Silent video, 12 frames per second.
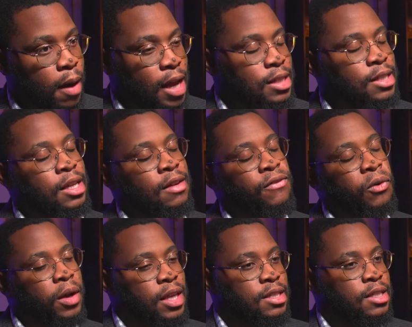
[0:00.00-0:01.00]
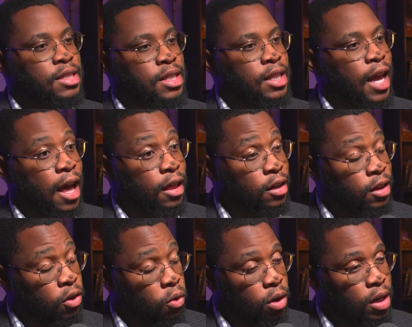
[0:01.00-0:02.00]
you might see, for instance, in the
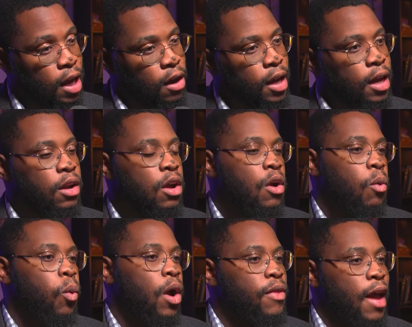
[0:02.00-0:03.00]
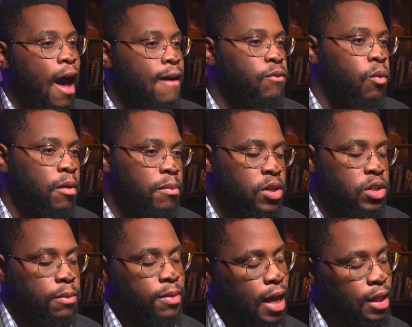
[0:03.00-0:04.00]
Anglican Ordinariate, where they have one
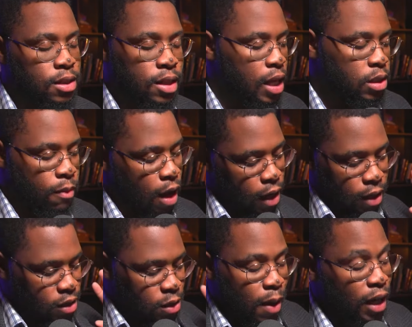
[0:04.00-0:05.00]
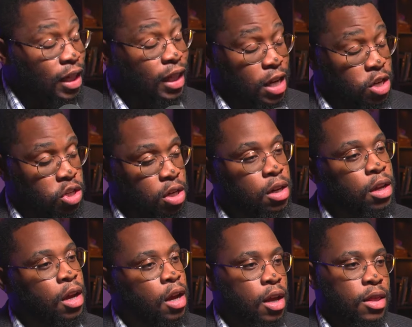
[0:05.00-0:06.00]
bishop. That's my speculation.
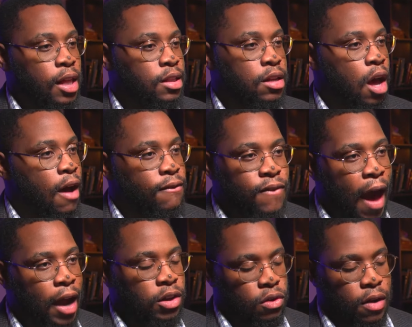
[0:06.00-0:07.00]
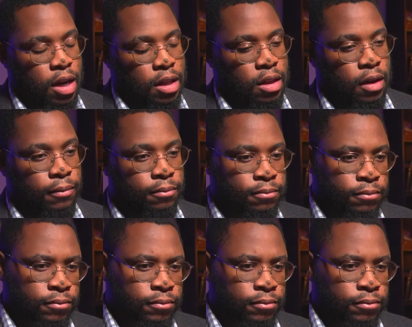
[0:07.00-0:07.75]
That's not fact or anything.